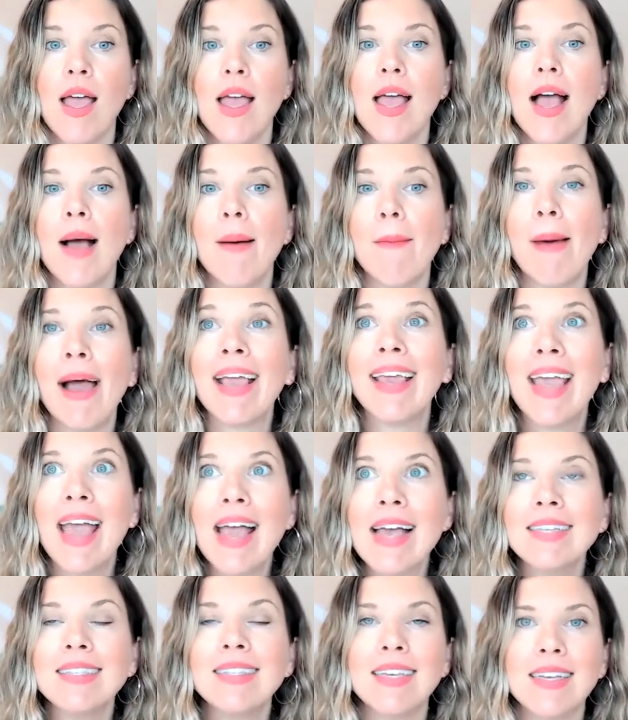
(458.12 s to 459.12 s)
My
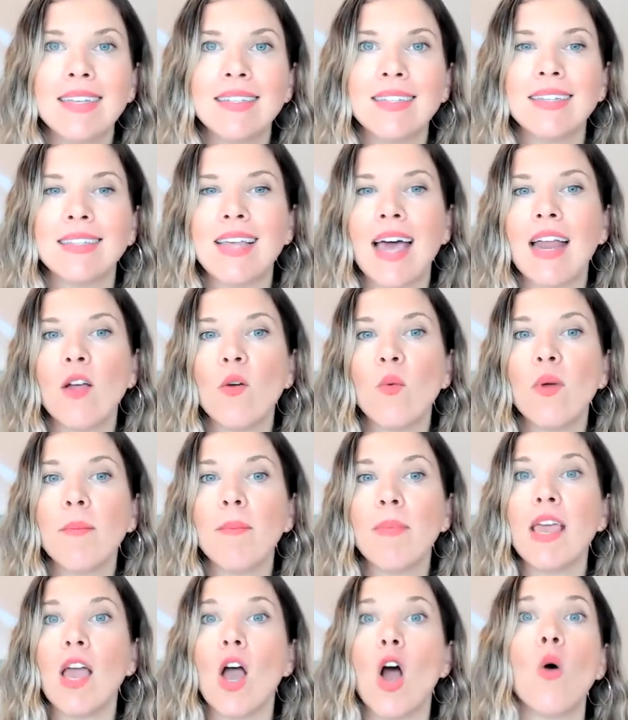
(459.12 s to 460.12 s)
guess is that it
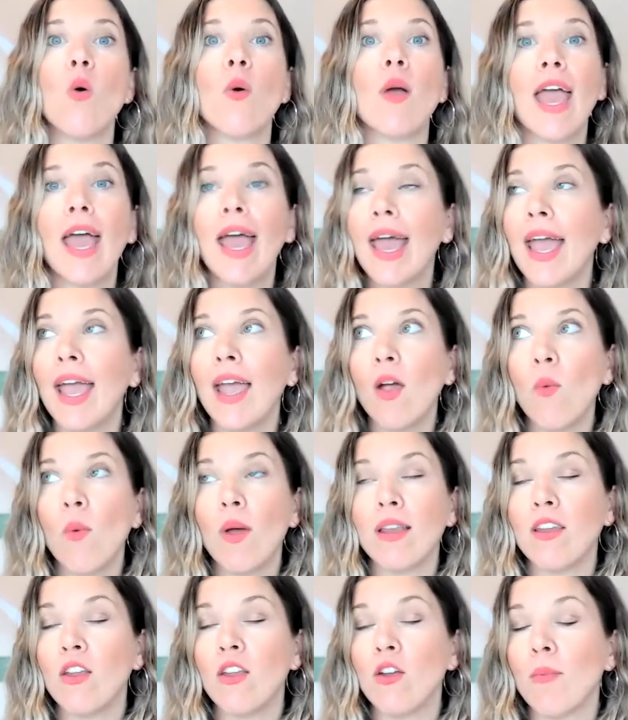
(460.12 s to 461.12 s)
would be okay
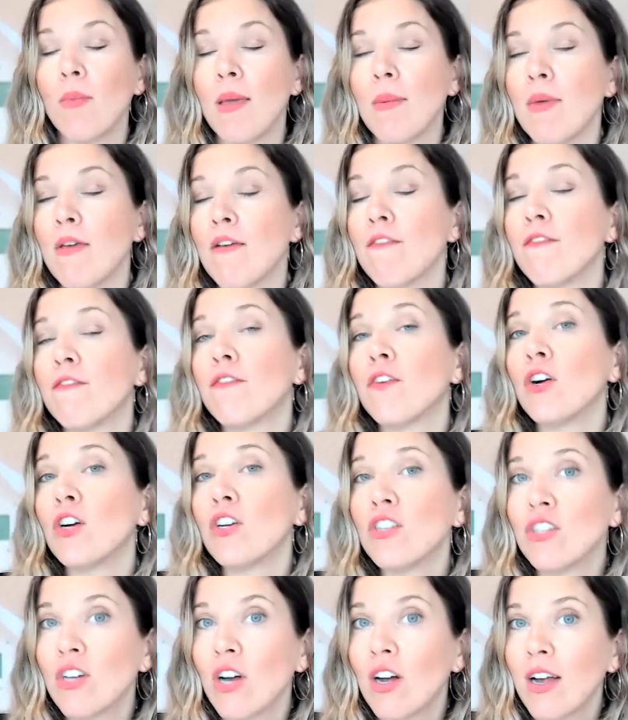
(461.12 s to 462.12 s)
when you're maybe
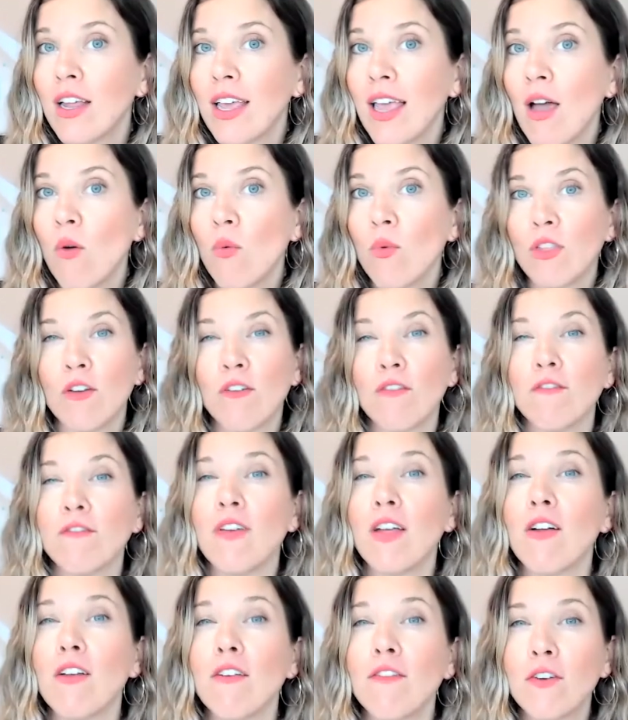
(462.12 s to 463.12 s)
first starting out with your
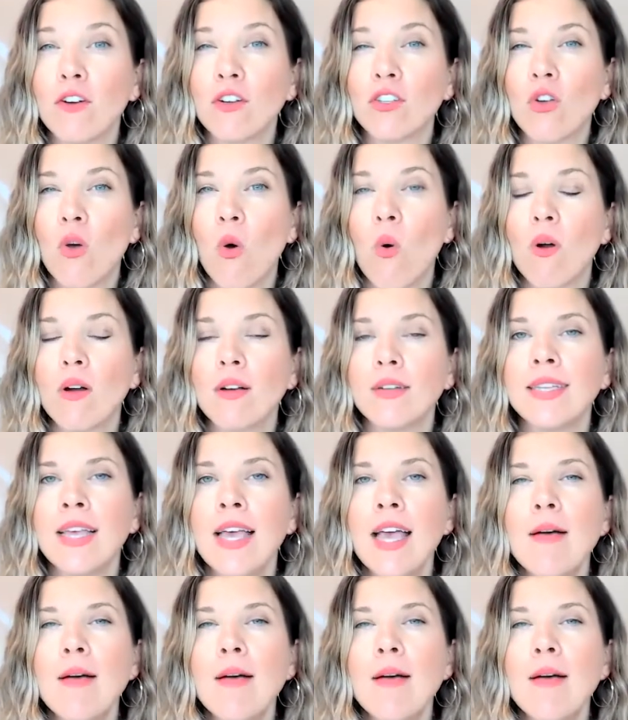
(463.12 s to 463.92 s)
very first course,